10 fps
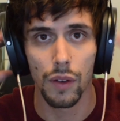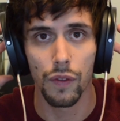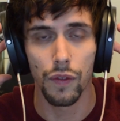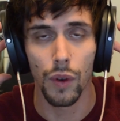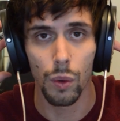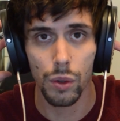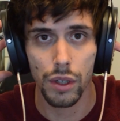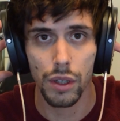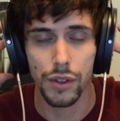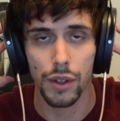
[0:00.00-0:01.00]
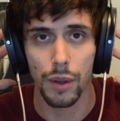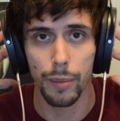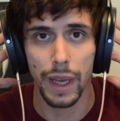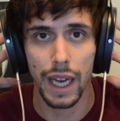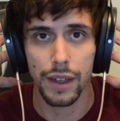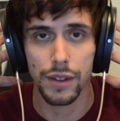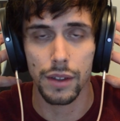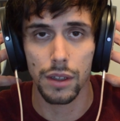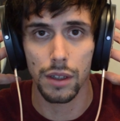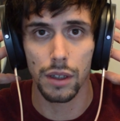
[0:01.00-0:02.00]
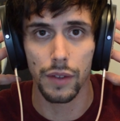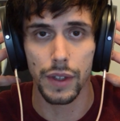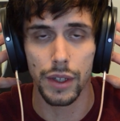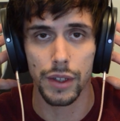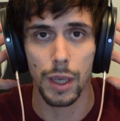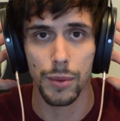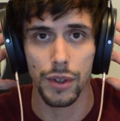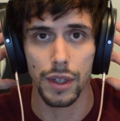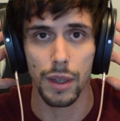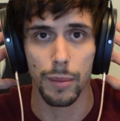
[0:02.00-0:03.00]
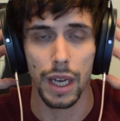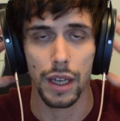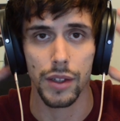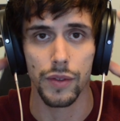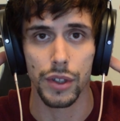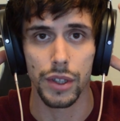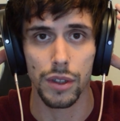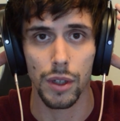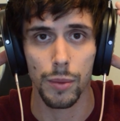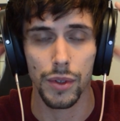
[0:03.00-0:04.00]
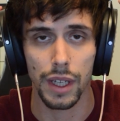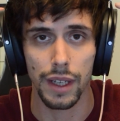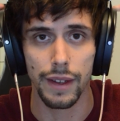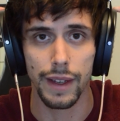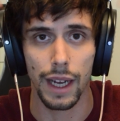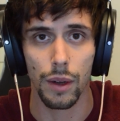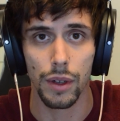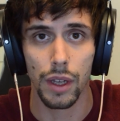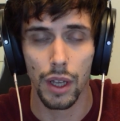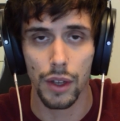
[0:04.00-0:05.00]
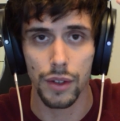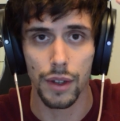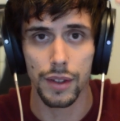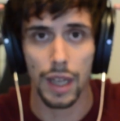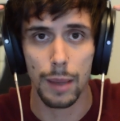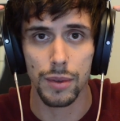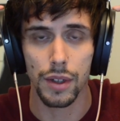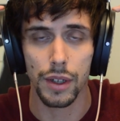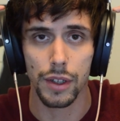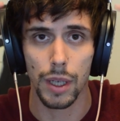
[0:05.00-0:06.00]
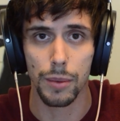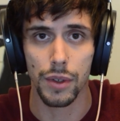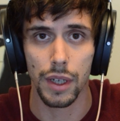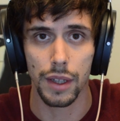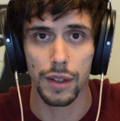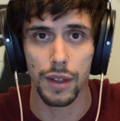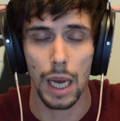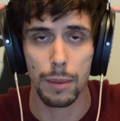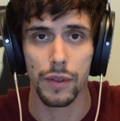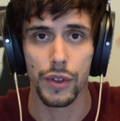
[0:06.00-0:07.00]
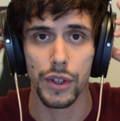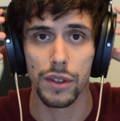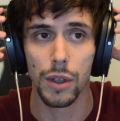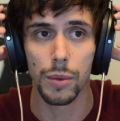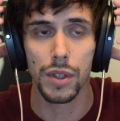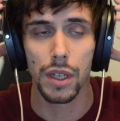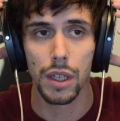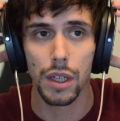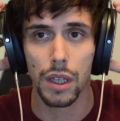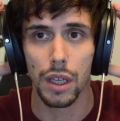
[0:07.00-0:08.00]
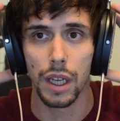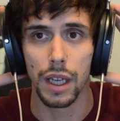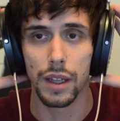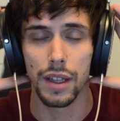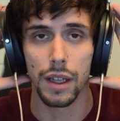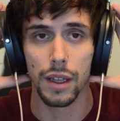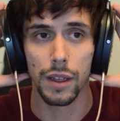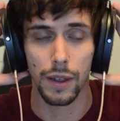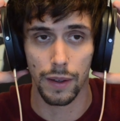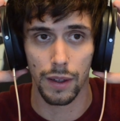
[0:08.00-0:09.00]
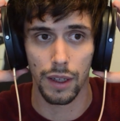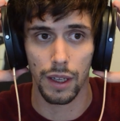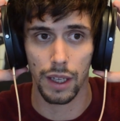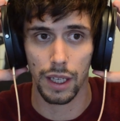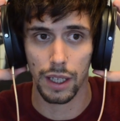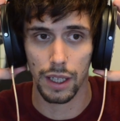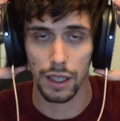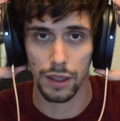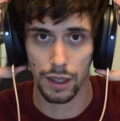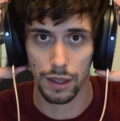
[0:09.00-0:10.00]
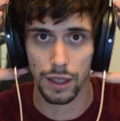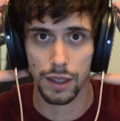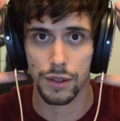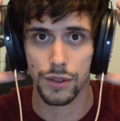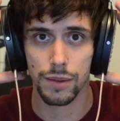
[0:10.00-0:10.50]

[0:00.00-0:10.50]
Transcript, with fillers: forward so the backs of the ear cups are hitting the backs of your earlobes and down so the tops of the ear cups are hitting the tops of your earlobes and uh, it, it